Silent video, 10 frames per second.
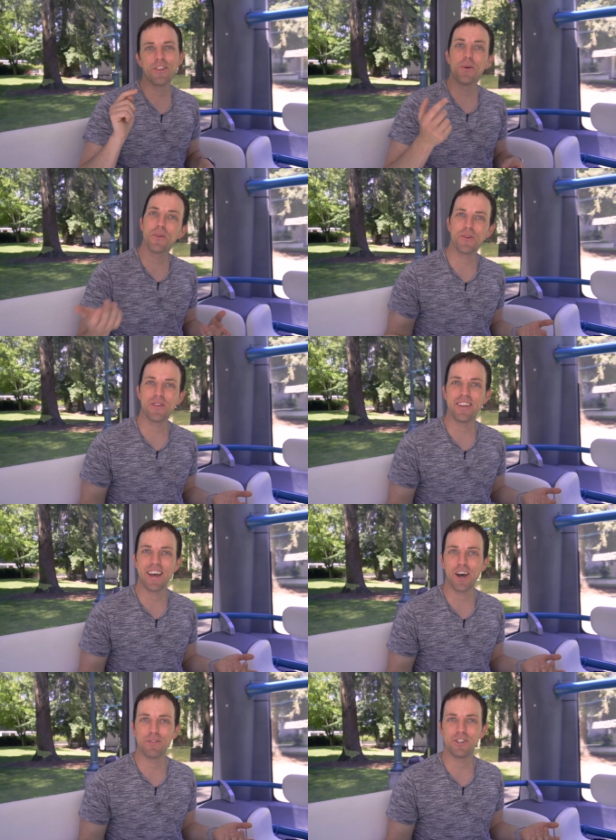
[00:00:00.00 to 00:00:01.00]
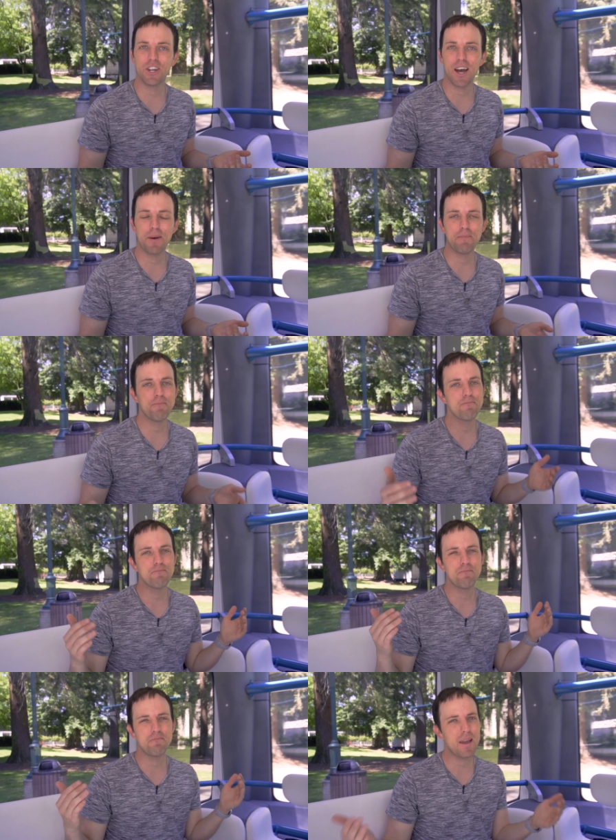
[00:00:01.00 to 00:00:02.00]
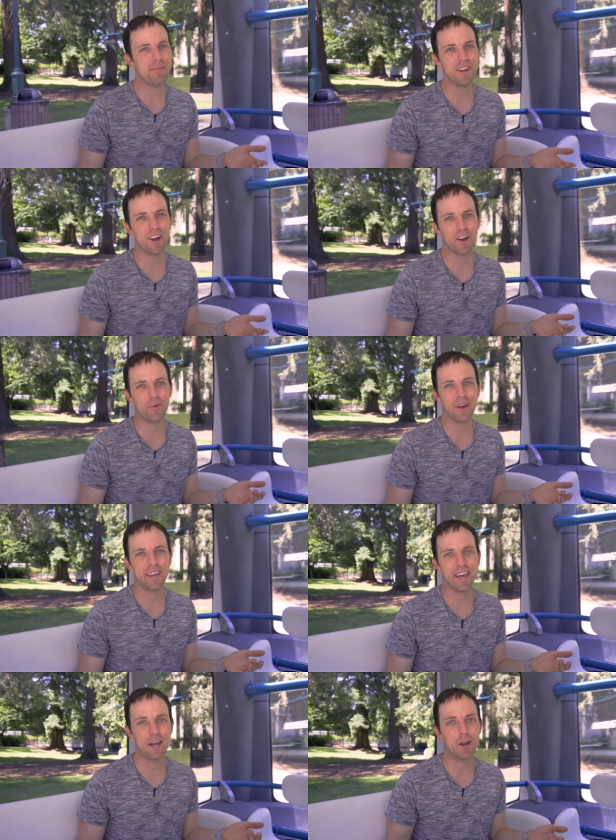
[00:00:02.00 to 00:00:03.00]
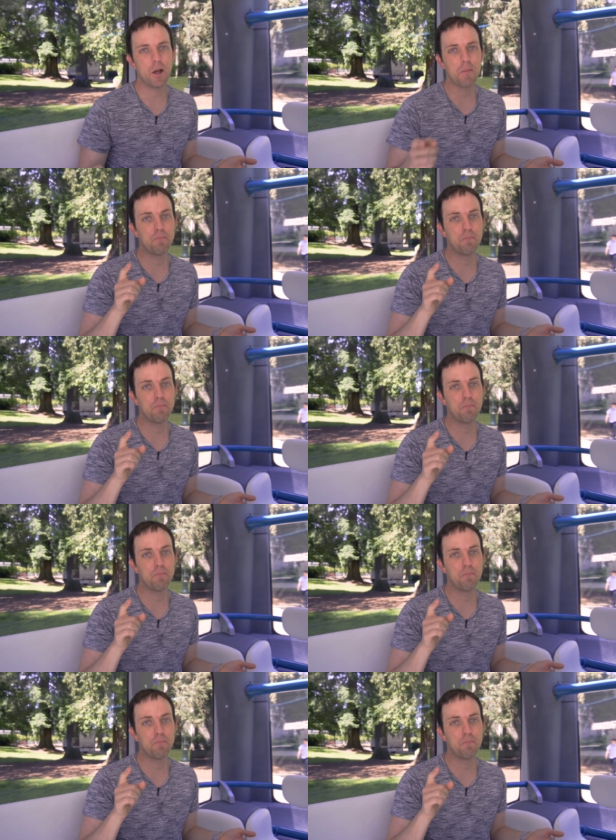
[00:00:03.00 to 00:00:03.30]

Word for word: So is Lucinda out of a job? Maybe not quite yet.